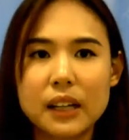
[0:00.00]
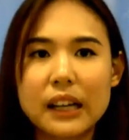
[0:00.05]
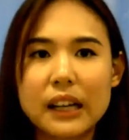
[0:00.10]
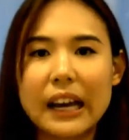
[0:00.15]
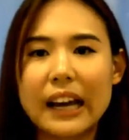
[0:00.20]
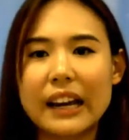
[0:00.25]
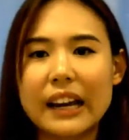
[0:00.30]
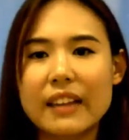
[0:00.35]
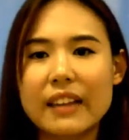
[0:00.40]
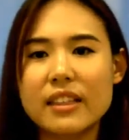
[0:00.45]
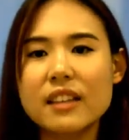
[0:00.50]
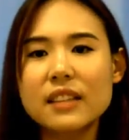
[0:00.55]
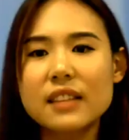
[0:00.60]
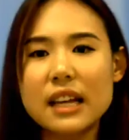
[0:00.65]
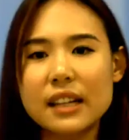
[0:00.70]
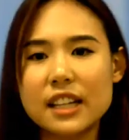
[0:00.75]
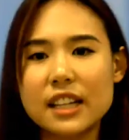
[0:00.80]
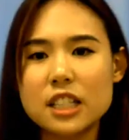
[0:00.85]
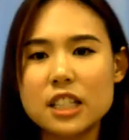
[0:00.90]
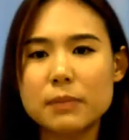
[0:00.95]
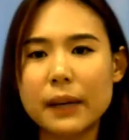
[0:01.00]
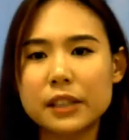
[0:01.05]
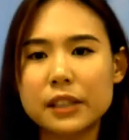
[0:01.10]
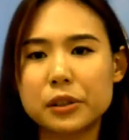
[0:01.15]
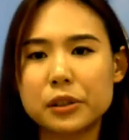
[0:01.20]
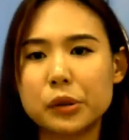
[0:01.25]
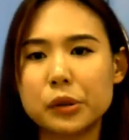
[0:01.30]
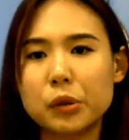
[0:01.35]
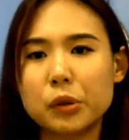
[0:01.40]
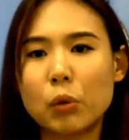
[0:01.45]
And I think that links back
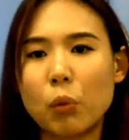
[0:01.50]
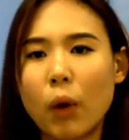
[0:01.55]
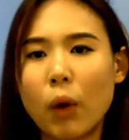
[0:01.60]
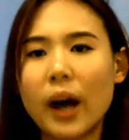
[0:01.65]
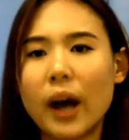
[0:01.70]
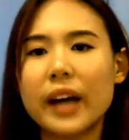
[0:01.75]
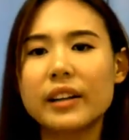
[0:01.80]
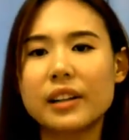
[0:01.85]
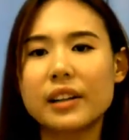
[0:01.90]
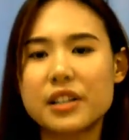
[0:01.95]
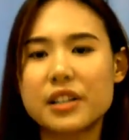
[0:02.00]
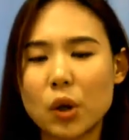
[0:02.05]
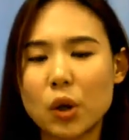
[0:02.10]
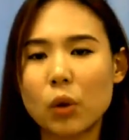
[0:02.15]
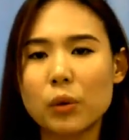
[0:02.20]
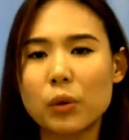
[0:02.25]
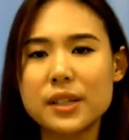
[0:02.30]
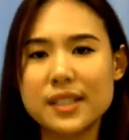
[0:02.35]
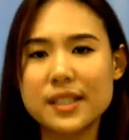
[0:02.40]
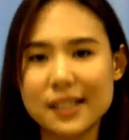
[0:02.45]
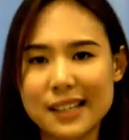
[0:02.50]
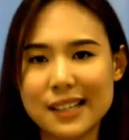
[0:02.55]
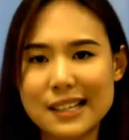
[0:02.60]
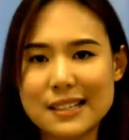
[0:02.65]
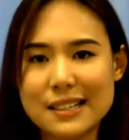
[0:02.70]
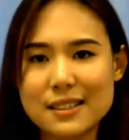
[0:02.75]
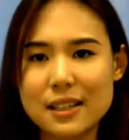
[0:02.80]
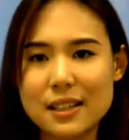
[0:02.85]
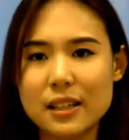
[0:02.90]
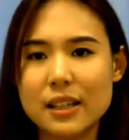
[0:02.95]
to why there's always a case
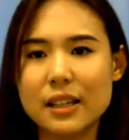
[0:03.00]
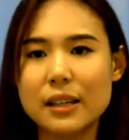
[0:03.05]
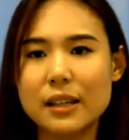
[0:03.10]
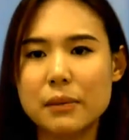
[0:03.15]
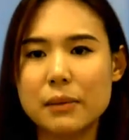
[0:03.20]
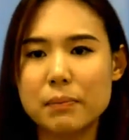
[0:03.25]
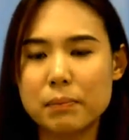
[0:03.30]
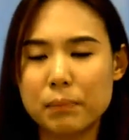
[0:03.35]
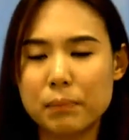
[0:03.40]
study